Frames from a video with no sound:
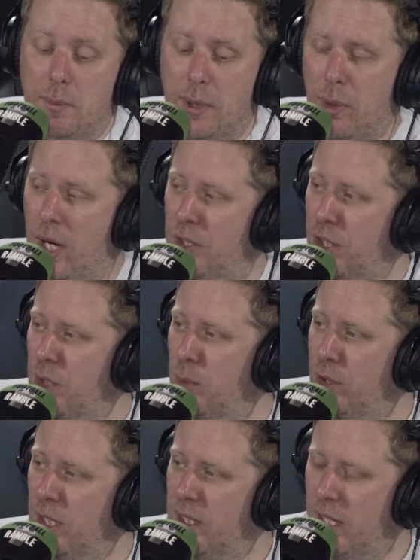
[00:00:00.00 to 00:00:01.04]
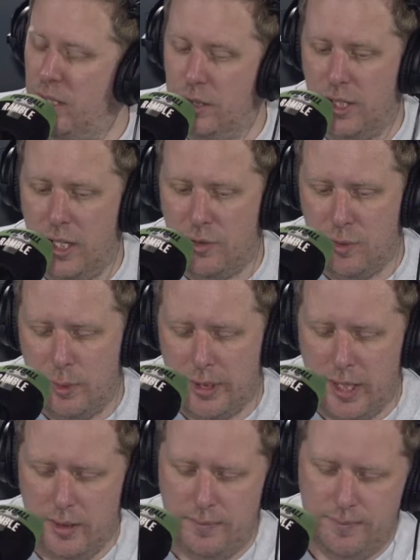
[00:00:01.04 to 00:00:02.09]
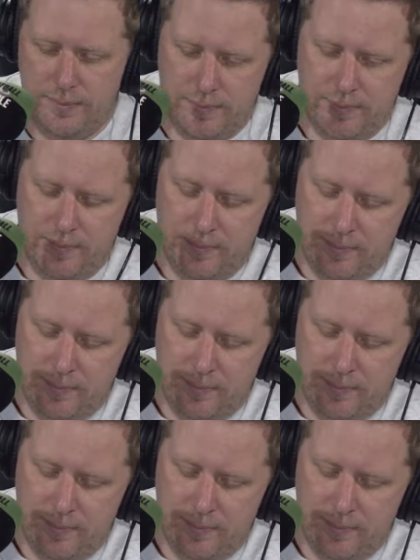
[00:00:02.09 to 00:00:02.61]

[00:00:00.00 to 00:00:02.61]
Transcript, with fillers: big nice. part of the community there. Yeah. Good to hear from him again. Full Fuck, Moon.